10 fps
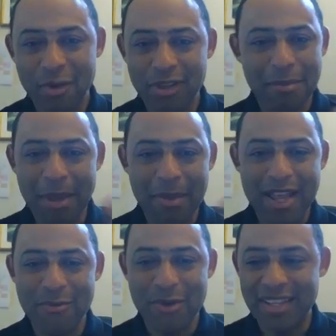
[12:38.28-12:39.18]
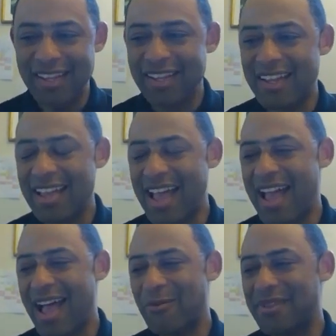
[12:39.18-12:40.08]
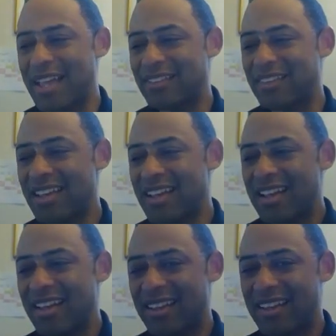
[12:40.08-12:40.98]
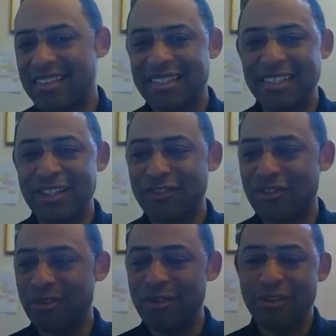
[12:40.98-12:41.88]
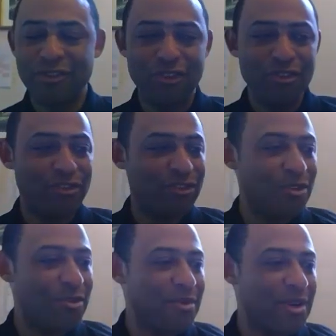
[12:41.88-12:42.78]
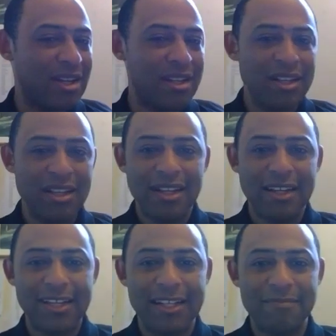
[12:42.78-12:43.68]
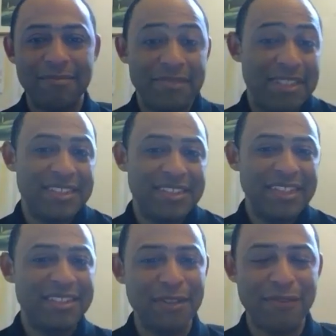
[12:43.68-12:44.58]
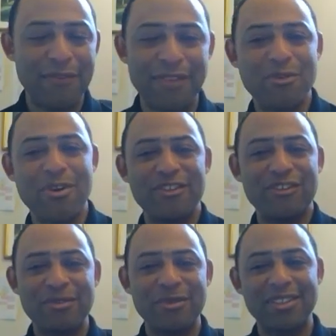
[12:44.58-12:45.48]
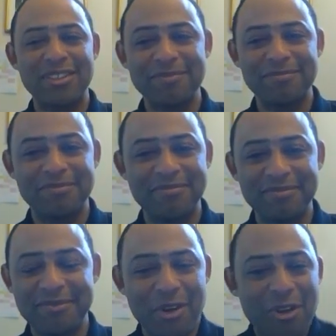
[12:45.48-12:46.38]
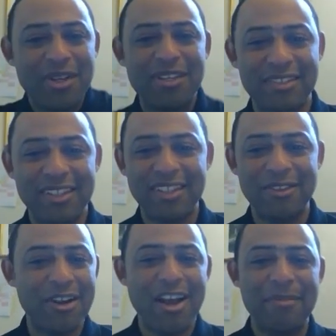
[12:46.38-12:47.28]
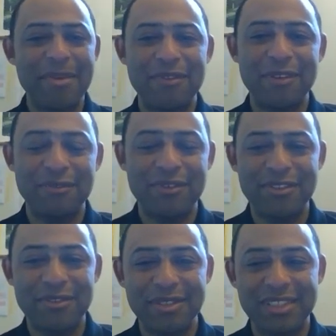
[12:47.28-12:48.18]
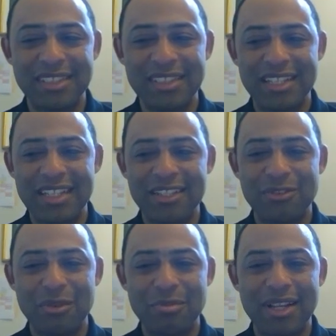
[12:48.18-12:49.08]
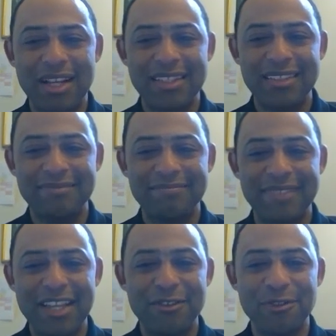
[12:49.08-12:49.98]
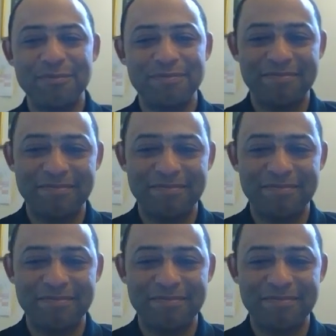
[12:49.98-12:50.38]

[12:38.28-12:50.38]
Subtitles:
all in my mind when I was at St. Ignatius Solar Church. So this is it. If you have any question always or comments, feel free to reply. Thank you.